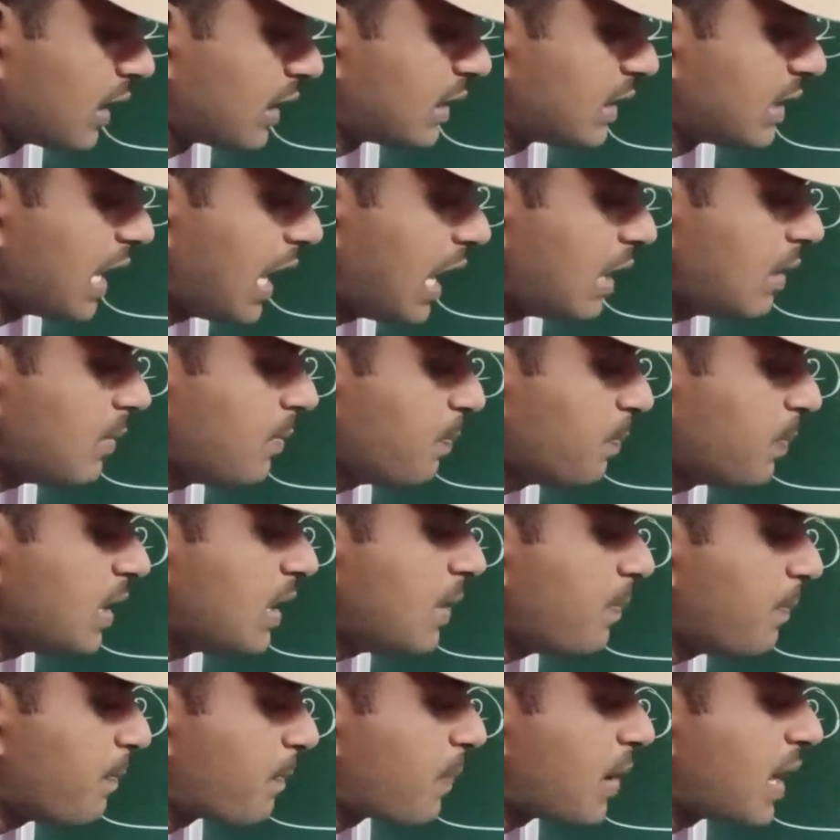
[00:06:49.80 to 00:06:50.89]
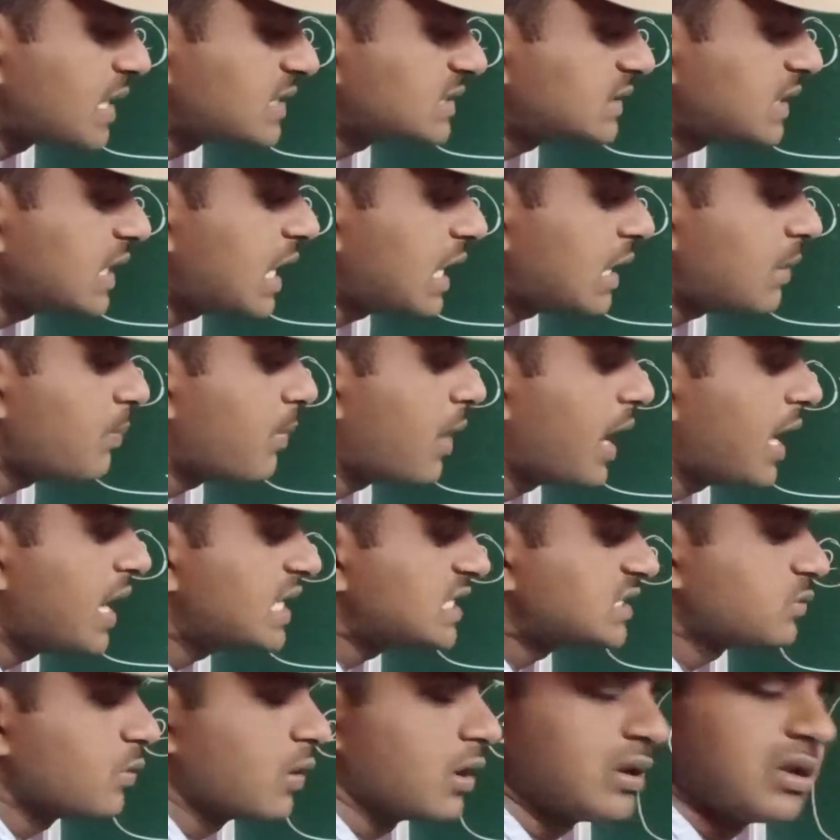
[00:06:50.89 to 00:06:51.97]
NP plus or
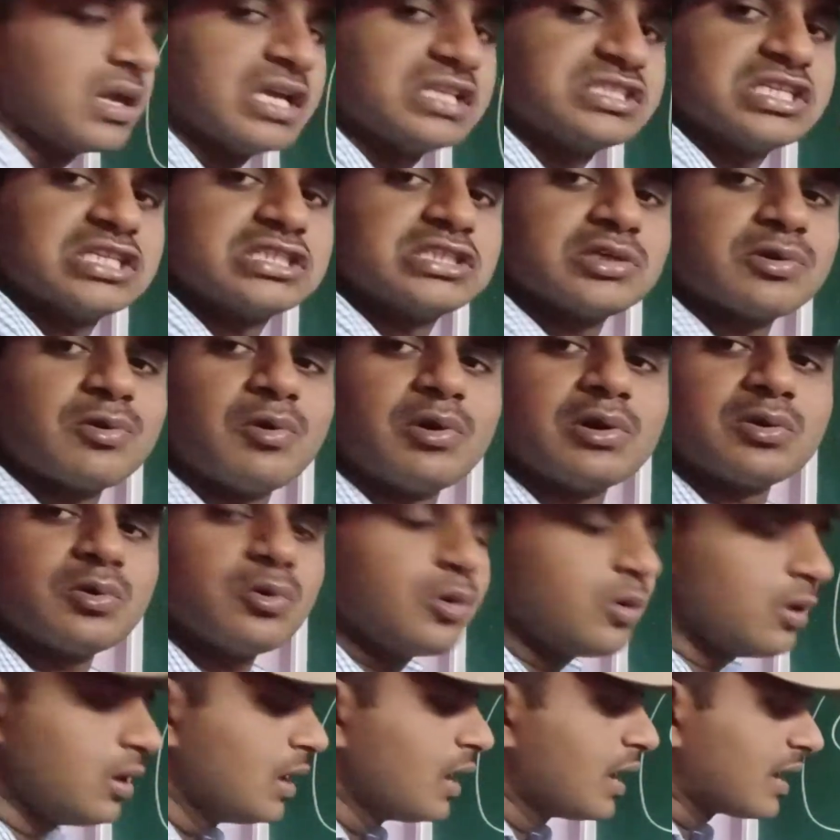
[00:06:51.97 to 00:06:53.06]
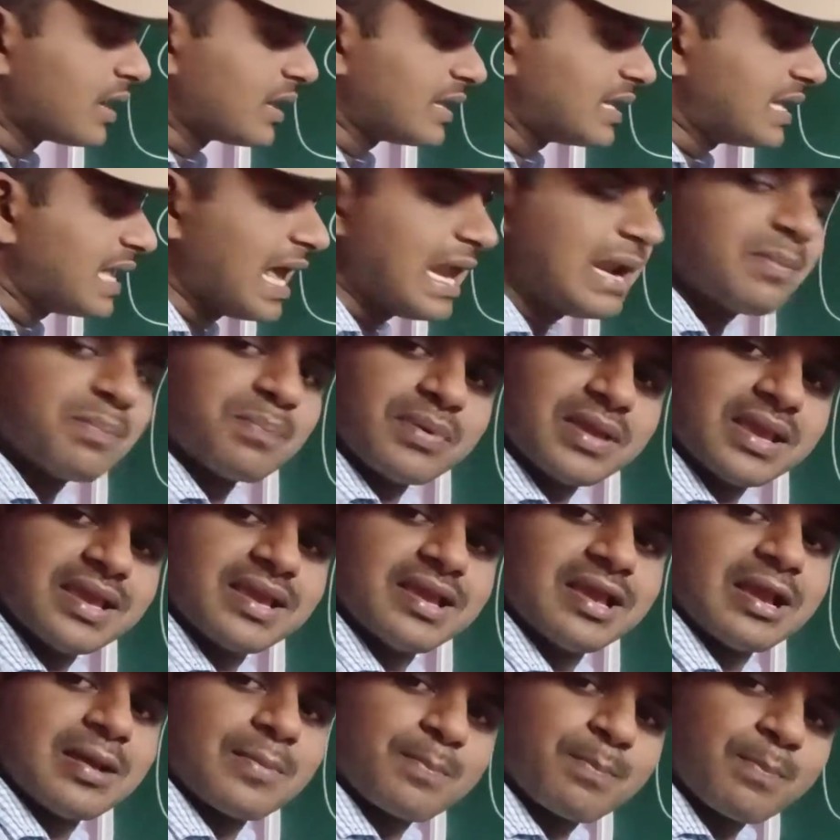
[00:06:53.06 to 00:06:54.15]
minus 1. H is equal to
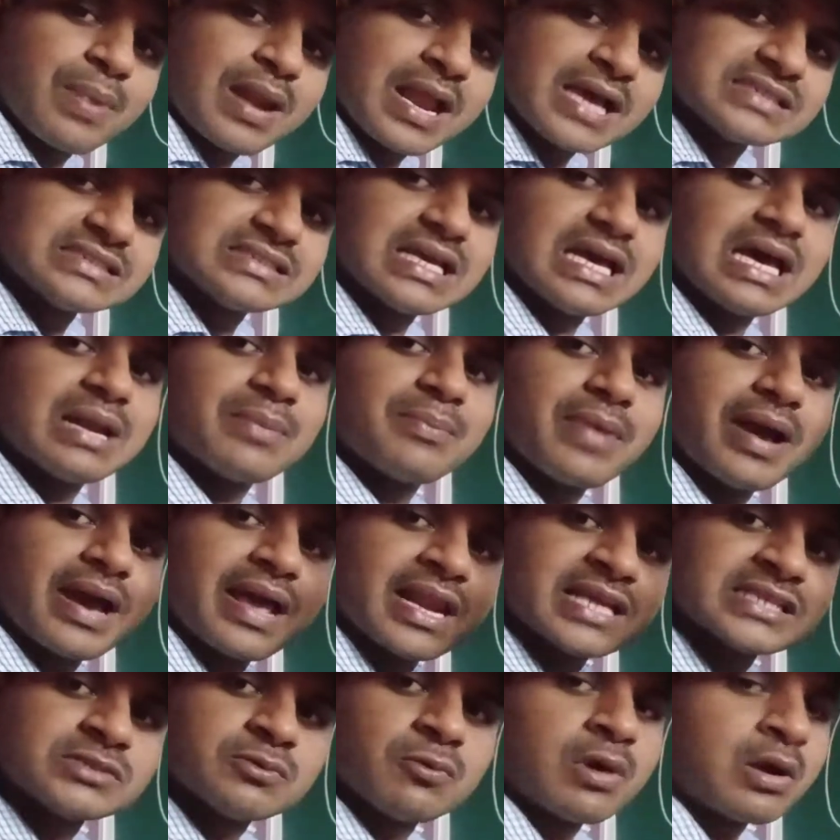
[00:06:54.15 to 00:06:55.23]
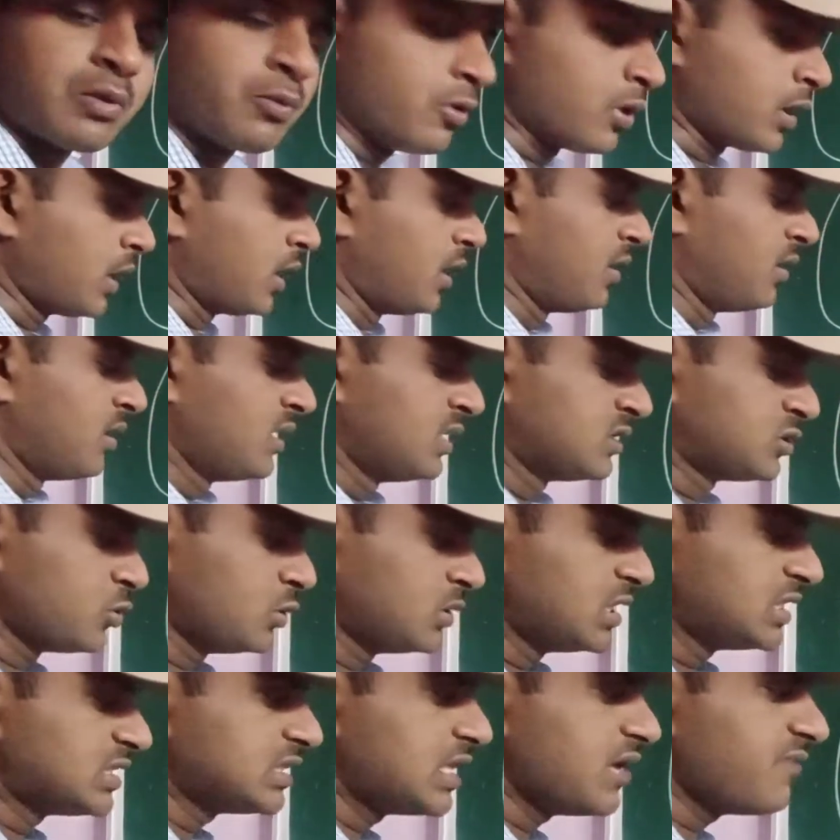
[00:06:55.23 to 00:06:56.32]
NP plus or minus 1. Okay, so
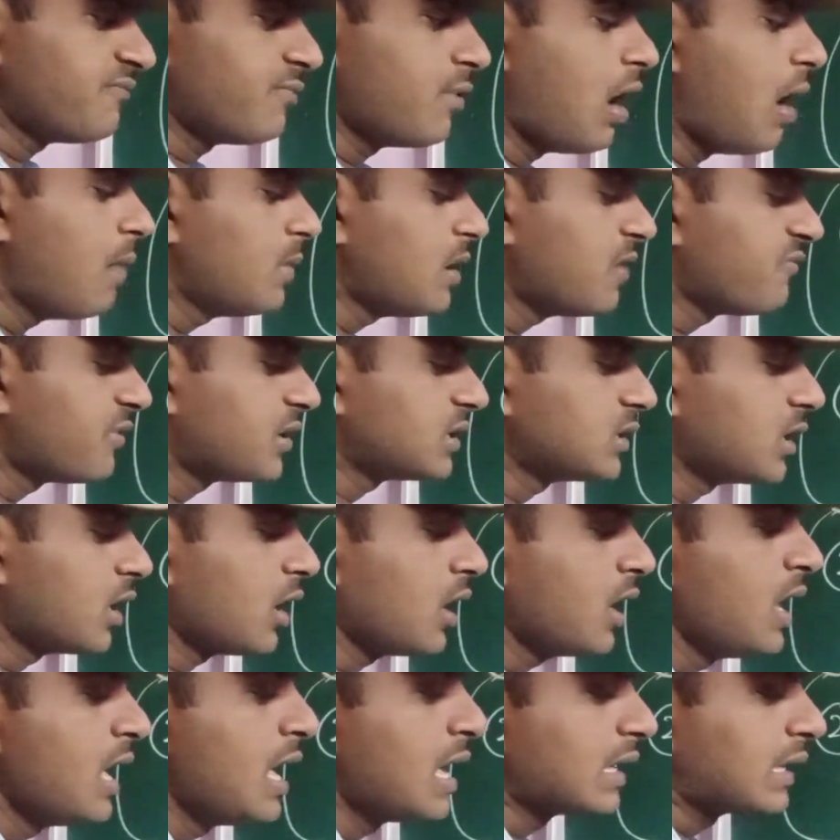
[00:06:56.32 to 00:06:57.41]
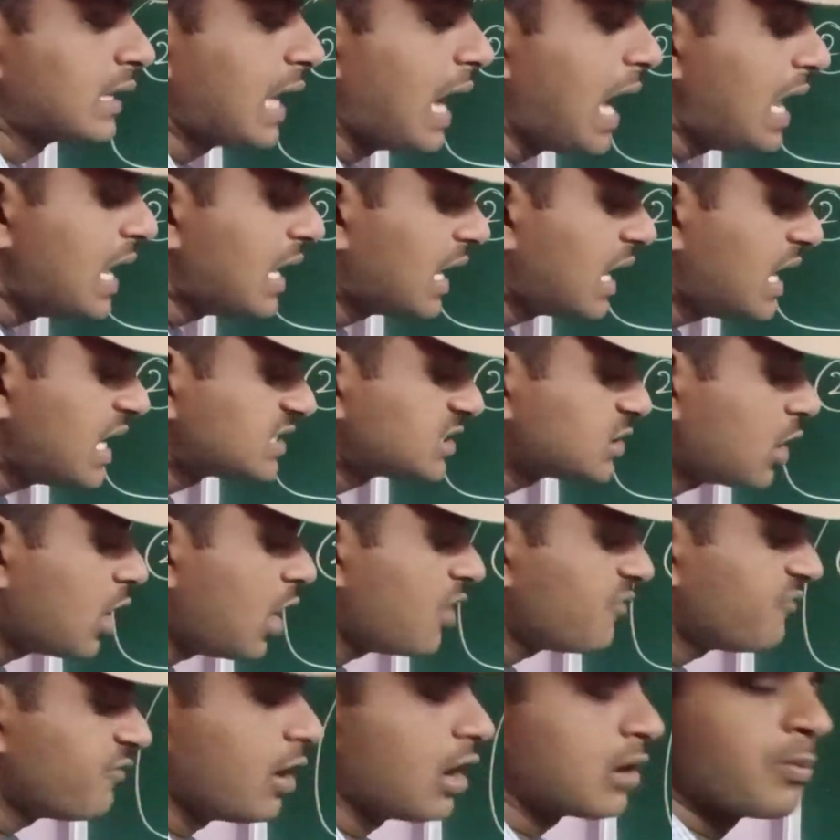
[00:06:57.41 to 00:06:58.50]
this is the formula for the calculation
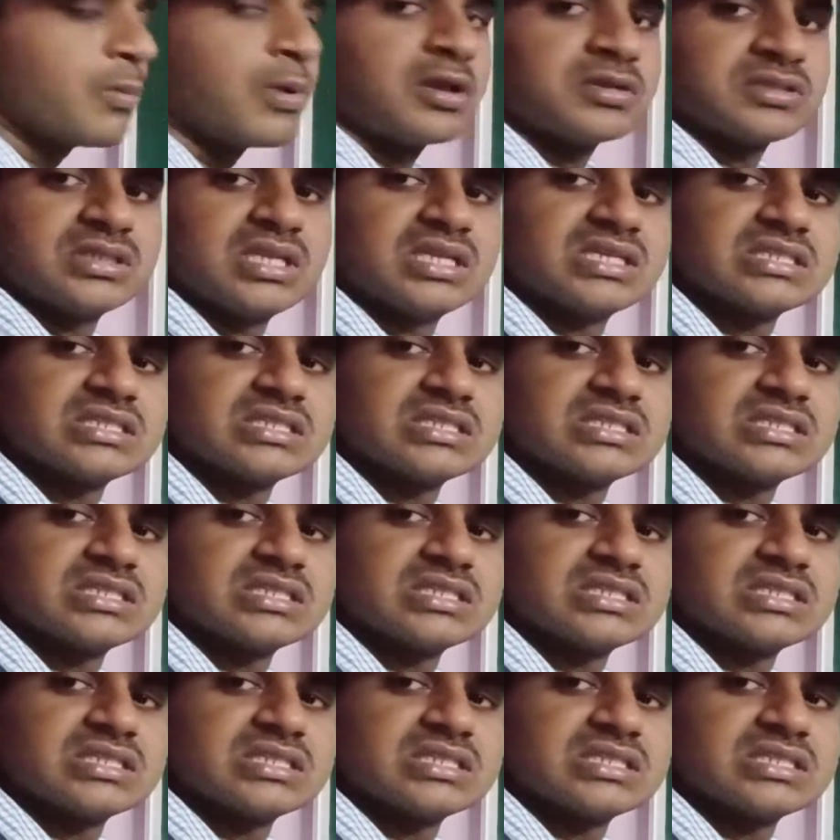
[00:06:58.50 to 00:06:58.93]
of harmonics.